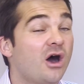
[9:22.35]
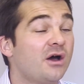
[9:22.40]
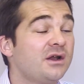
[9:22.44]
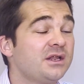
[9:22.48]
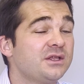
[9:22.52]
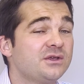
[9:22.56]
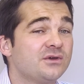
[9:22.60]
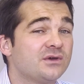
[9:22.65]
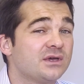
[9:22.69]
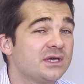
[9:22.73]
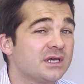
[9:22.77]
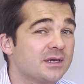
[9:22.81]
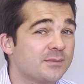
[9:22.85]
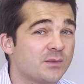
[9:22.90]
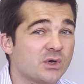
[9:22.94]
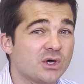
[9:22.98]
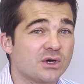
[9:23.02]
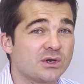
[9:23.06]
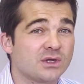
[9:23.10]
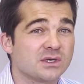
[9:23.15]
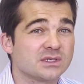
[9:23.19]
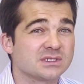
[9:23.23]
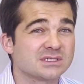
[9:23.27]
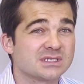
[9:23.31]
did you hear
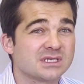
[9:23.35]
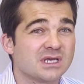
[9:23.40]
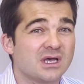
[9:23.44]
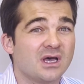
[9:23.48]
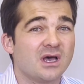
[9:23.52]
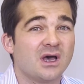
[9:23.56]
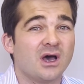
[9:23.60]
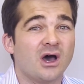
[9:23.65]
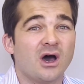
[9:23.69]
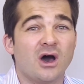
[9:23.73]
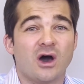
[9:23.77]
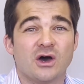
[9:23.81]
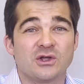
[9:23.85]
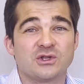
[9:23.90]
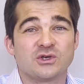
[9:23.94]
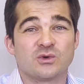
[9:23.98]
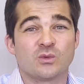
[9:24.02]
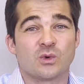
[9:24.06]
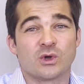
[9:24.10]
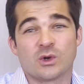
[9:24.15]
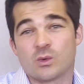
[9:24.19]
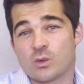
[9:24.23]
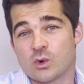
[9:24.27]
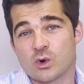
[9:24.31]
about us? How do you
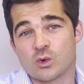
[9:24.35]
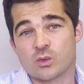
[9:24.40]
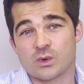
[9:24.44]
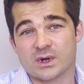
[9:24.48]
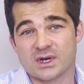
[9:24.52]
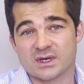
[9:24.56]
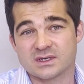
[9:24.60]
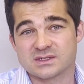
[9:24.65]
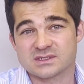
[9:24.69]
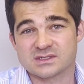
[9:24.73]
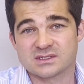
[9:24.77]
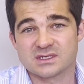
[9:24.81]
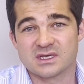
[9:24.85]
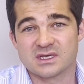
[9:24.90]
want to work with us?